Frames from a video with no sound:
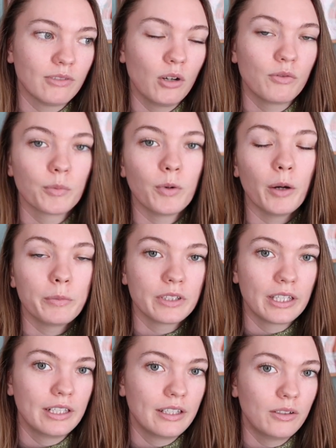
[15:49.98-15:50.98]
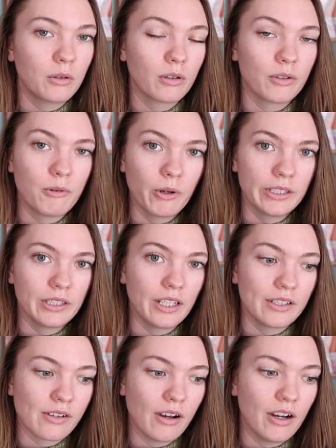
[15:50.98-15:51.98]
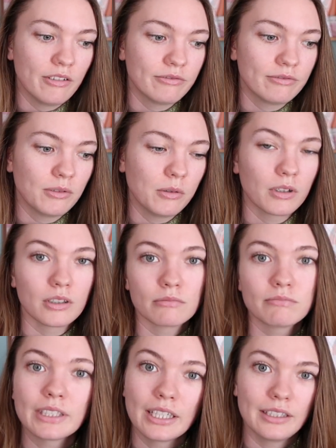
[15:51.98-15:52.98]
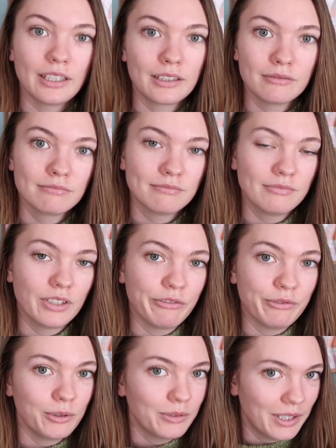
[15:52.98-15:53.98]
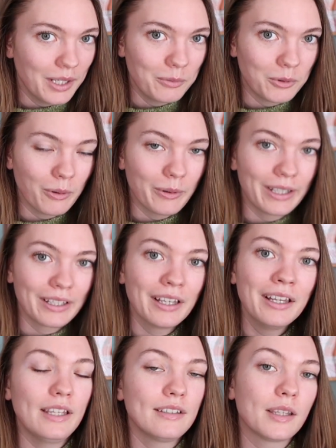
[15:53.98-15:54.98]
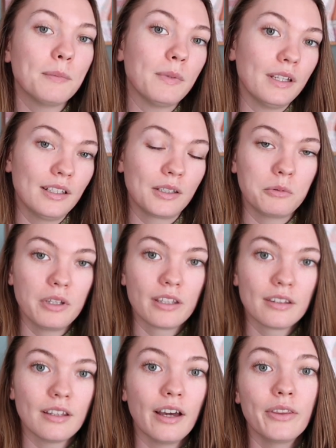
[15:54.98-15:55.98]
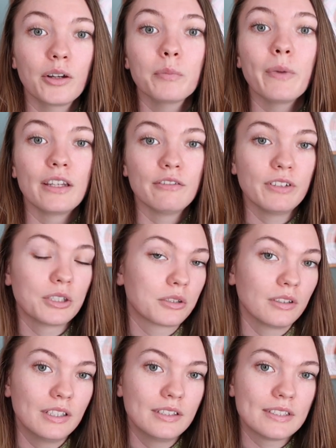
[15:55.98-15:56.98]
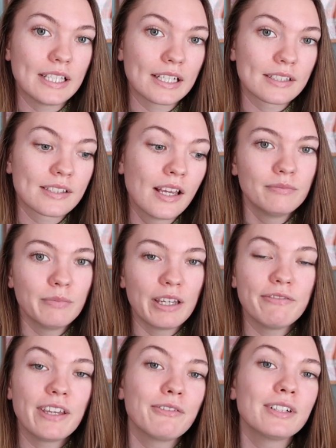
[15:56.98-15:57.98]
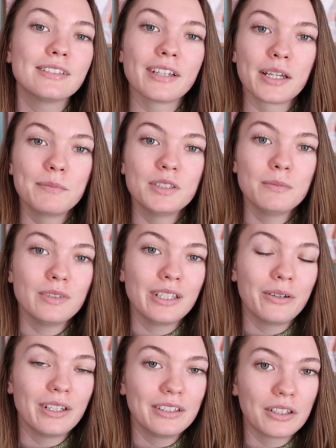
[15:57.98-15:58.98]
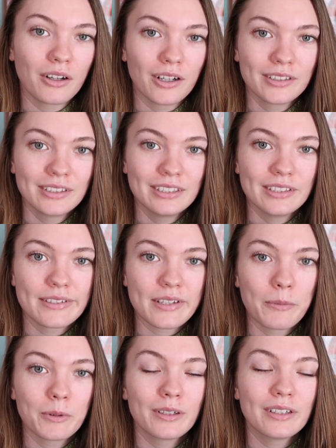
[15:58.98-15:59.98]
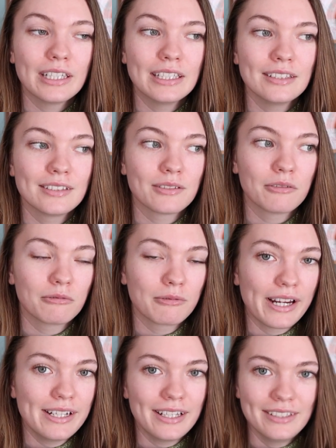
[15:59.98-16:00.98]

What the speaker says: overpopulated or throwing things off or killing the food that I'm growing and competing with other beneficial insects. My favorite time to be out in the garden in the summer is right